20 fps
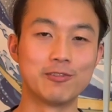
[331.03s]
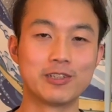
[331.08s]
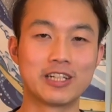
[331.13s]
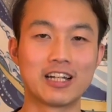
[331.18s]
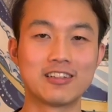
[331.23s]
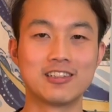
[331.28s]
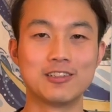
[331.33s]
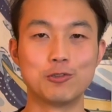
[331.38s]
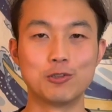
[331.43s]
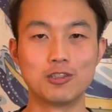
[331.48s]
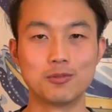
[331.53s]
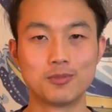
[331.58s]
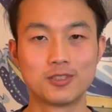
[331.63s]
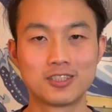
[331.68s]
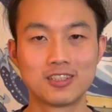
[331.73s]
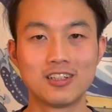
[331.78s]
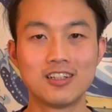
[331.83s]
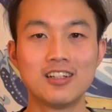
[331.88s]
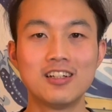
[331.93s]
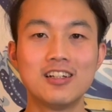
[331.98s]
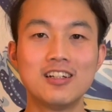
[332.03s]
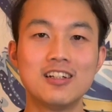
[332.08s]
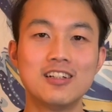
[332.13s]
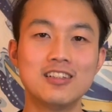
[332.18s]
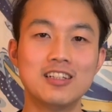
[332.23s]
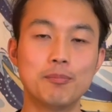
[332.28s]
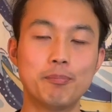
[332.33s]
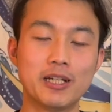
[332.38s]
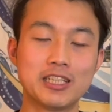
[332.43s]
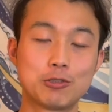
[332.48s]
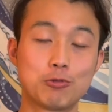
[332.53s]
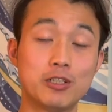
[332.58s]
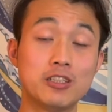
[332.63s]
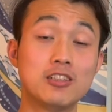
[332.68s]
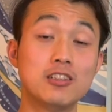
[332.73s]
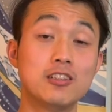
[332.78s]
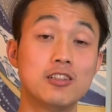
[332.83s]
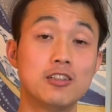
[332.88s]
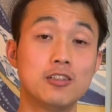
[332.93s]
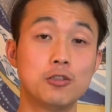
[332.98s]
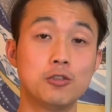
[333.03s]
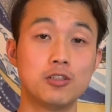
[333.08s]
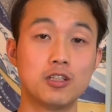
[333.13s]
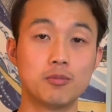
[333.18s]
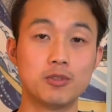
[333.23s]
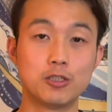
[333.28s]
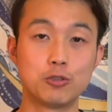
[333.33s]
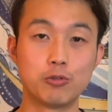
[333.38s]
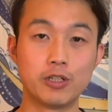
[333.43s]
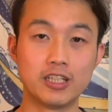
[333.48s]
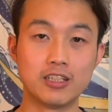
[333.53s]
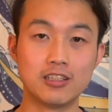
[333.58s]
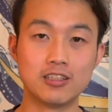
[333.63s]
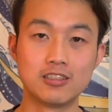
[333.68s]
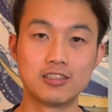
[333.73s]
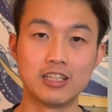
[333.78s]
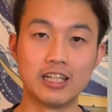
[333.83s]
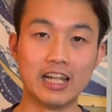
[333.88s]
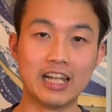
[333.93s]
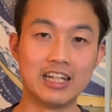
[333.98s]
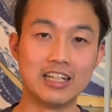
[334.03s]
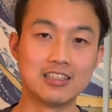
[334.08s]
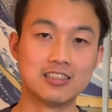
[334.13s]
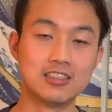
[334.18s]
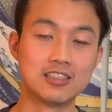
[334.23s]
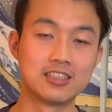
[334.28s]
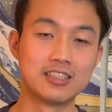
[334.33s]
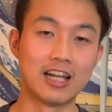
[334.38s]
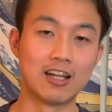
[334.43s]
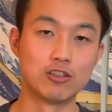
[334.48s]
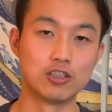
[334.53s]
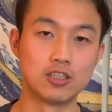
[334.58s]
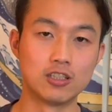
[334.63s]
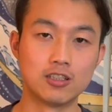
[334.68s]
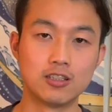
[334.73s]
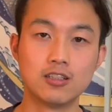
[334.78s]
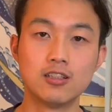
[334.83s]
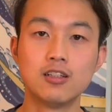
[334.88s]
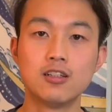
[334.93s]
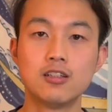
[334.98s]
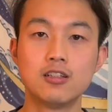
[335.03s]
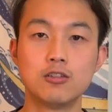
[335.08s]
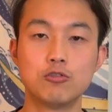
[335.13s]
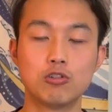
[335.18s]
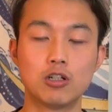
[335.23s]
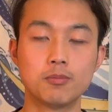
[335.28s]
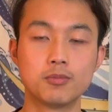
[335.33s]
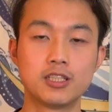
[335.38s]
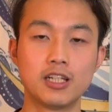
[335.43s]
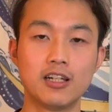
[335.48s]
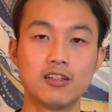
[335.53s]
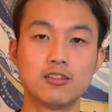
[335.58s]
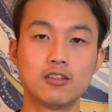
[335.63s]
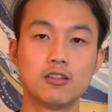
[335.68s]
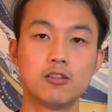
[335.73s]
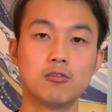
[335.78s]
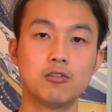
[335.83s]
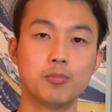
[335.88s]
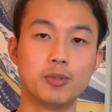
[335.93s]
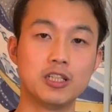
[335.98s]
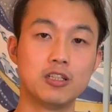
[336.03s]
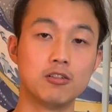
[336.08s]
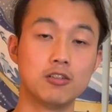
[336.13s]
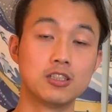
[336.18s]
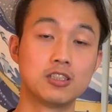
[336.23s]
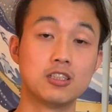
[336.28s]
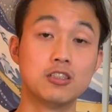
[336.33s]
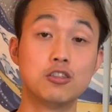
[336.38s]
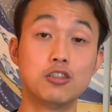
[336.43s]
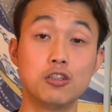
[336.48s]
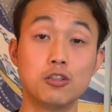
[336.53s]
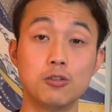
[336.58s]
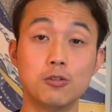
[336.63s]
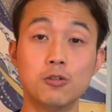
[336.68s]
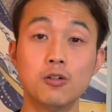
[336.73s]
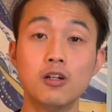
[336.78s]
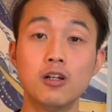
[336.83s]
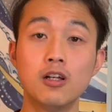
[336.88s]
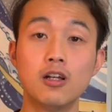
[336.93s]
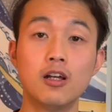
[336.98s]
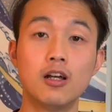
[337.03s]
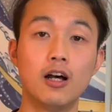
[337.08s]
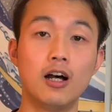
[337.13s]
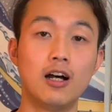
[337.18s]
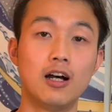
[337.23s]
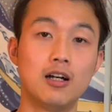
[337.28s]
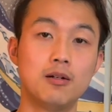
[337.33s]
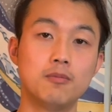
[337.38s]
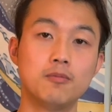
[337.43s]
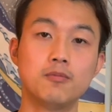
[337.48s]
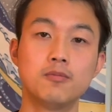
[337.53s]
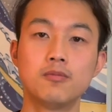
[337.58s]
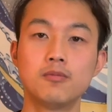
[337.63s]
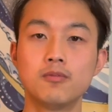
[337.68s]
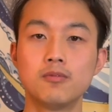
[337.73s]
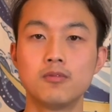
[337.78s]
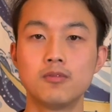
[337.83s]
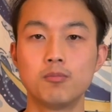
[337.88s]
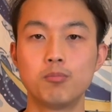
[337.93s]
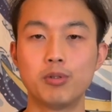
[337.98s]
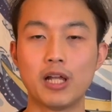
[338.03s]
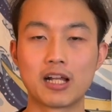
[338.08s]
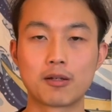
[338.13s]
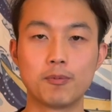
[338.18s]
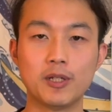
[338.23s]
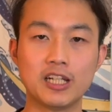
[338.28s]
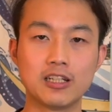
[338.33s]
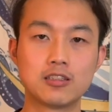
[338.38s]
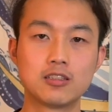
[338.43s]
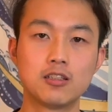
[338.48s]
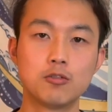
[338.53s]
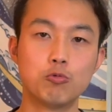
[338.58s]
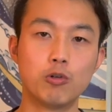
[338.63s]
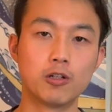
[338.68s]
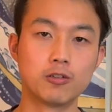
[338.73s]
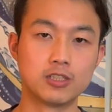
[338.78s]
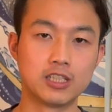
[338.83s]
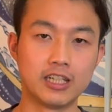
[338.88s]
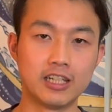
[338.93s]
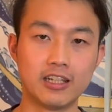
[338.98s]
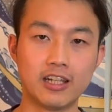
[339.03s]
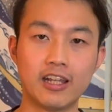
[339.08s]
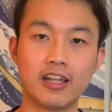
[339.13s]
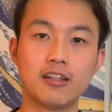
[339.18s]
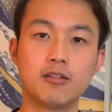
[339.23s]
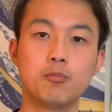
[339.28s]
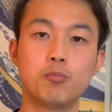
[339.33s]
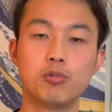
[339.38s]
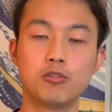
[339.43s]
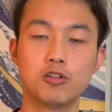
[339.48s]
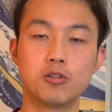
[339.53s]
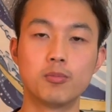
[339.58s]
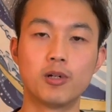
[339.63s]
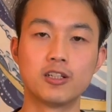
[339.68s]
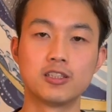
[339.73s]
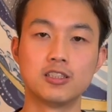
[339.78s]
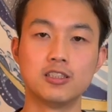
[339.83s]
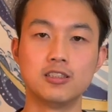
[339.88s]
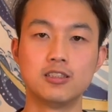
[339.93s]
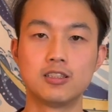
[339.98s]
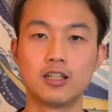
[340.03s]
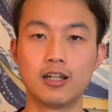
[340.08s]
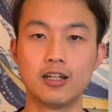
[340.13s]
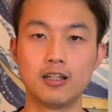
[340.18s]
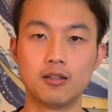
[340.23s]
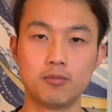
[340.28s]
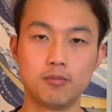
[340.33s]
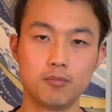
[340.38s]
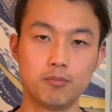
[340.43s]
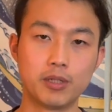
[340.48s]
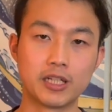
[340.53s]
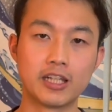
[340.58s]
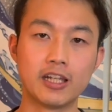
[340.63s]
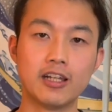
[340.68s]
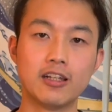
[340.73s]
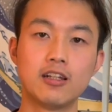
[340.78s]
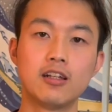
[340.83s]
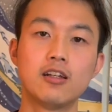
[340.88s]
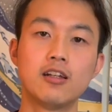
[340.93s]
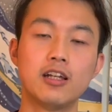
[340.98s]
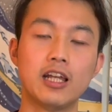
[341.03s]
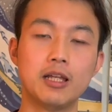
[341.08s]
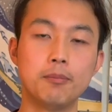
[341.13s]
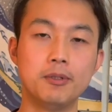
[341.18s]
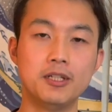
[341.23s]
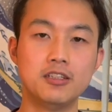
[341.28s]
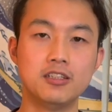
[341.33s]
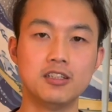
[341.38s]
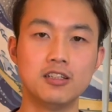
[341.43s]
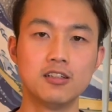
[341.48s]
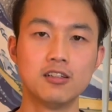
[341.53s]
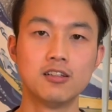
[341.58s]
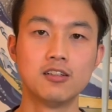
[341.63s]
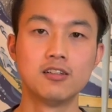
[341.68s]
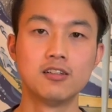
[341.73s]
we got the drums. The best way to demonstrate this 80s nostalgia drum sound would be to listen to Blackpink's Rosé and Bruno Mars's big hit, APT,